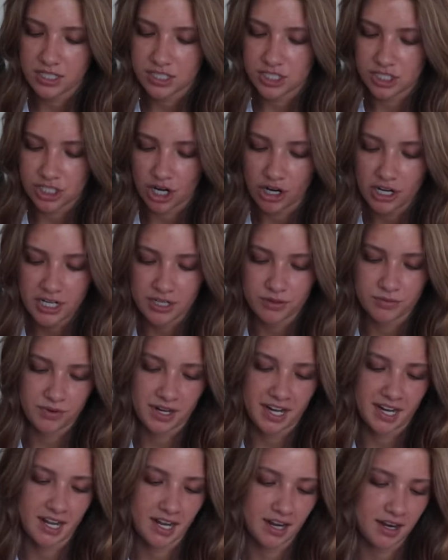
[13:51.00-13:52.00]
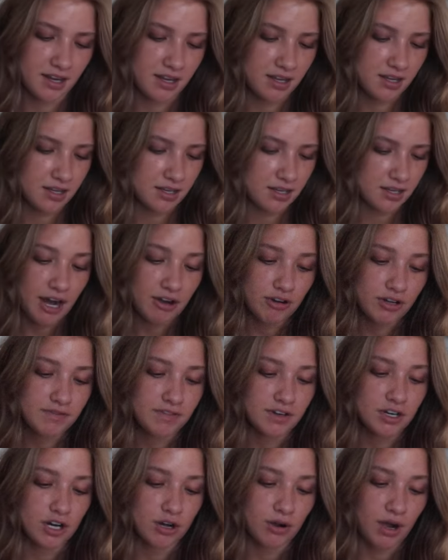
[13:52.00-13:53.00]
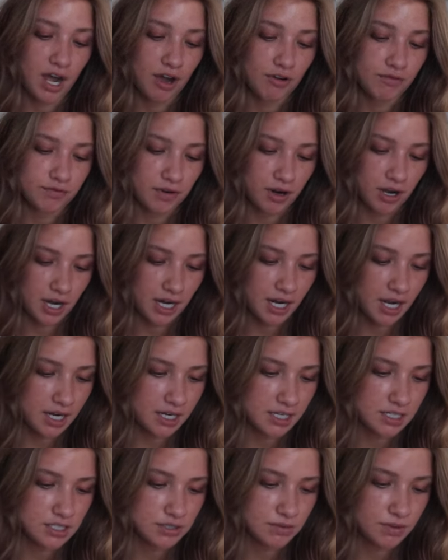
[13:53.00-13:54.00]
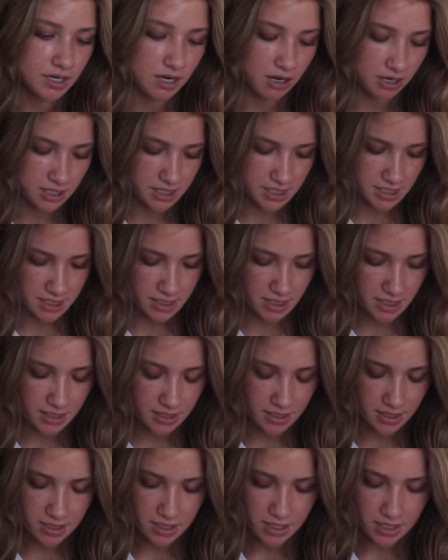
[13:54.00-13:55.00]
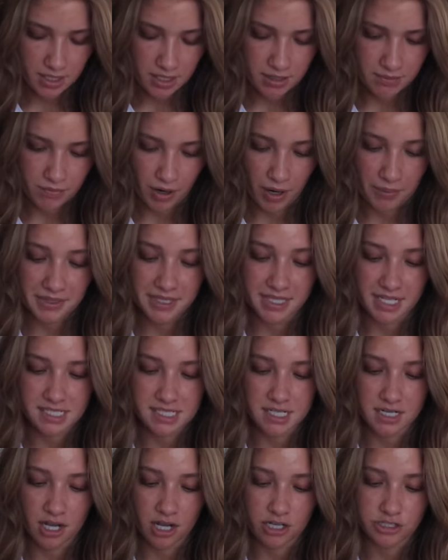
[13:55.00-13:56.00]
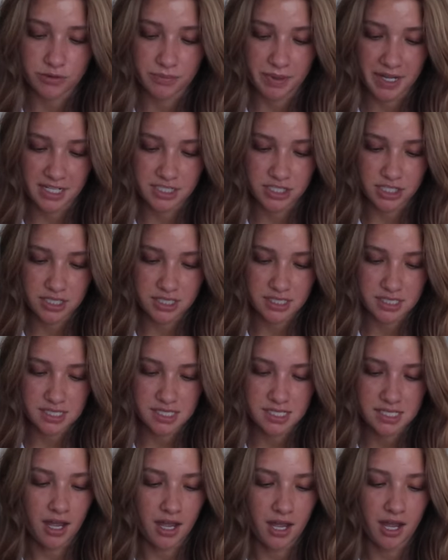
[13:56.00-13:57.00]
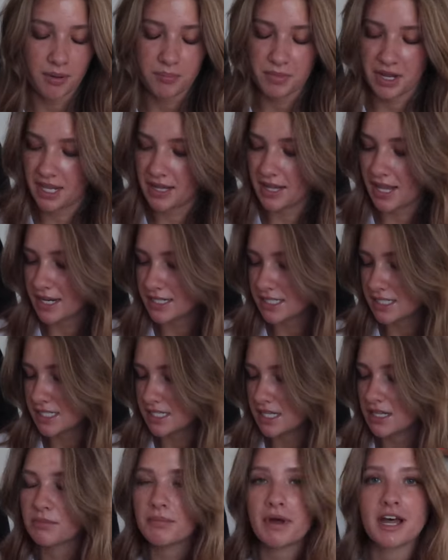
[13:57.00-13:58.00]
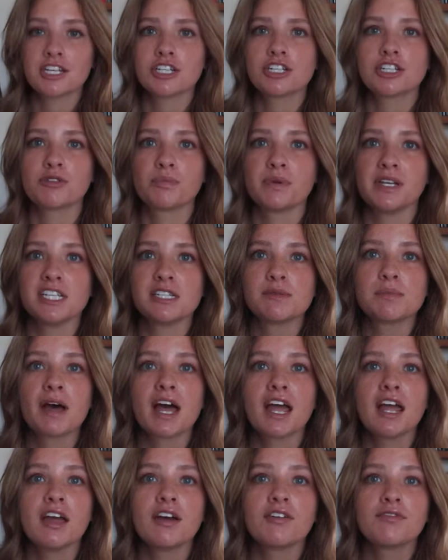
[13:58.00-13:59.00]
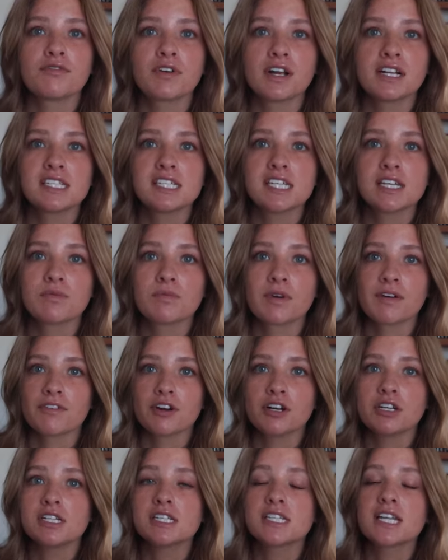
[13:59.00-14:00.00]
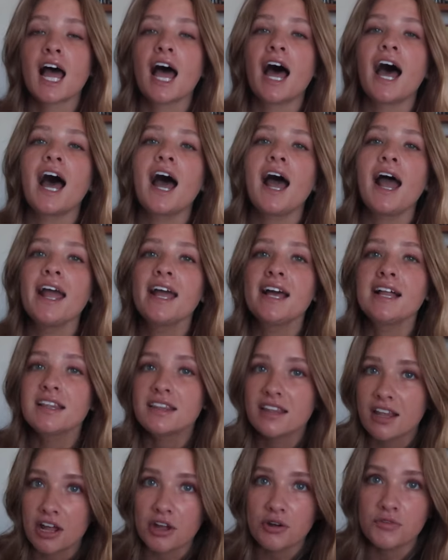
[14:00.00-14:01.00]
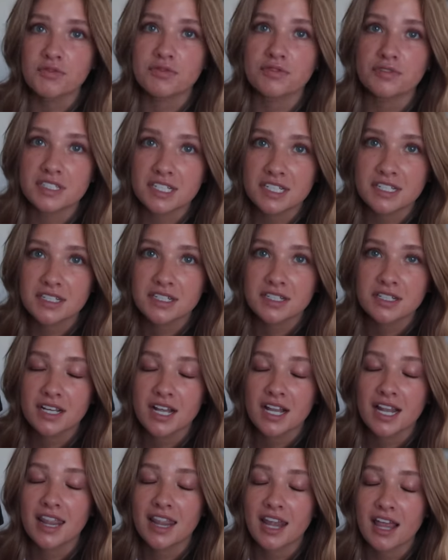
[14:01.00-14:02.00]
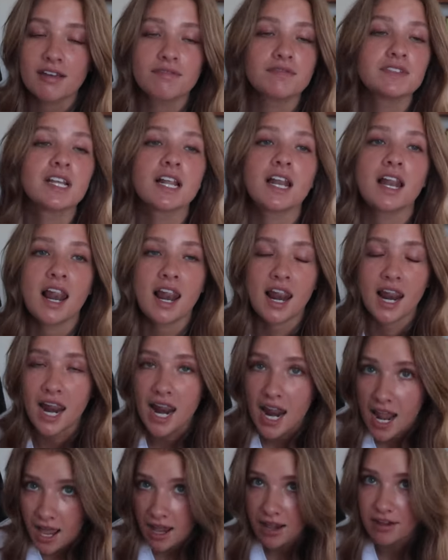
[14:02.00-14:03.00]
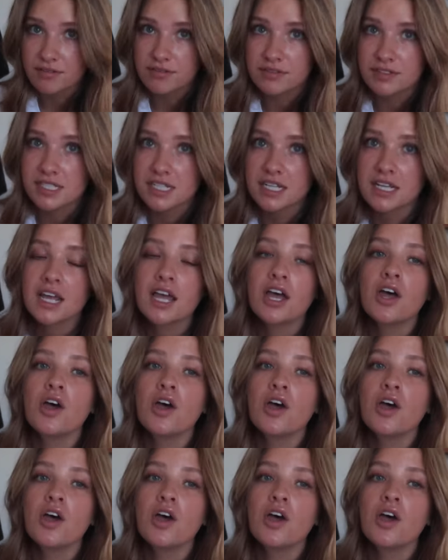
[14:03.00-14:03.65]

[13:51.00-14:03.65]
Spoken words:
started reading. I don't even know how far I got into it, honestly. Probably less than 100 pages. And that's The Masterpiece by Francine Rivers. I loved, loved, loved